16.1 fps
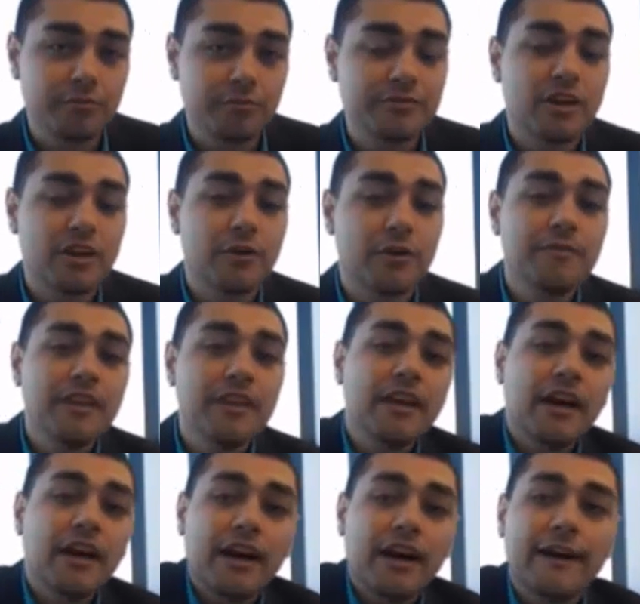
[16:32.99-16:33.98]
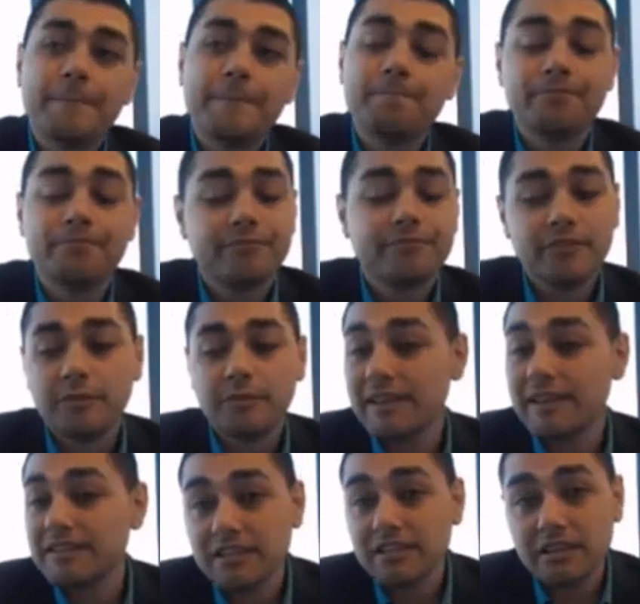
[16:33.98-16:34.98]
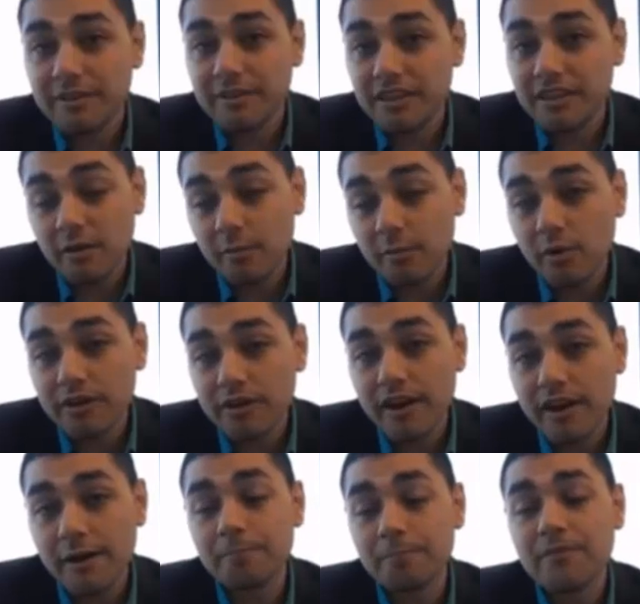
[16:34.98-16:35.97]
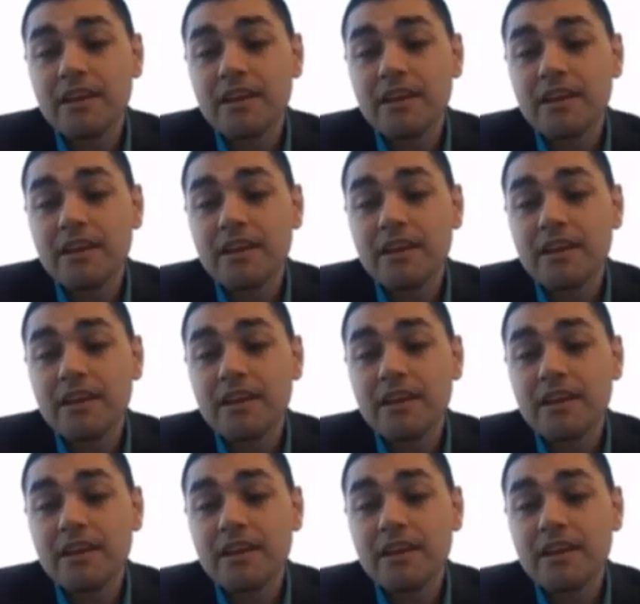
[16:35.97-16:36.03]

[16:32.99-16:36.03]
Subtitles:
So basically be the #1 there.